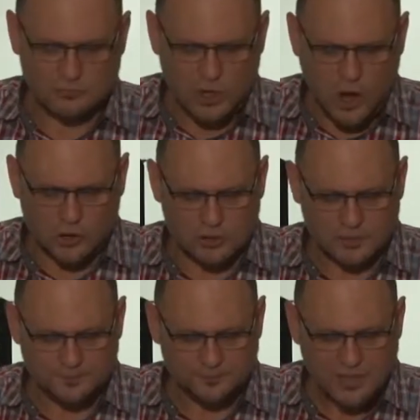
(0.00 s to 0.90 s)
No.
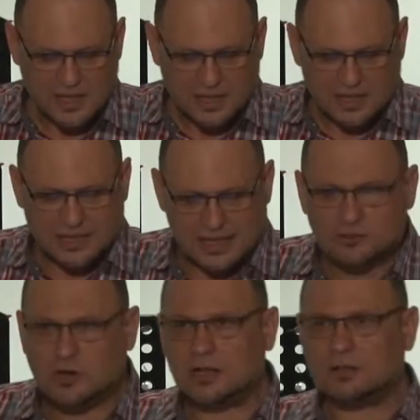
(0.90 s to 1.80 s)
In
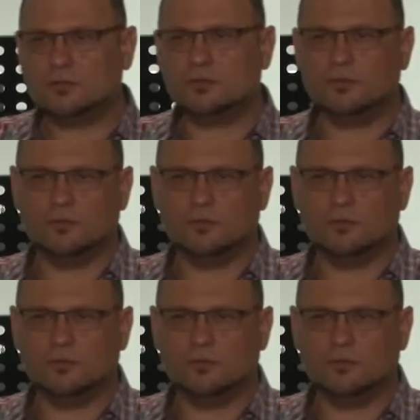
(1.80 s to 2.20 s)
Ezra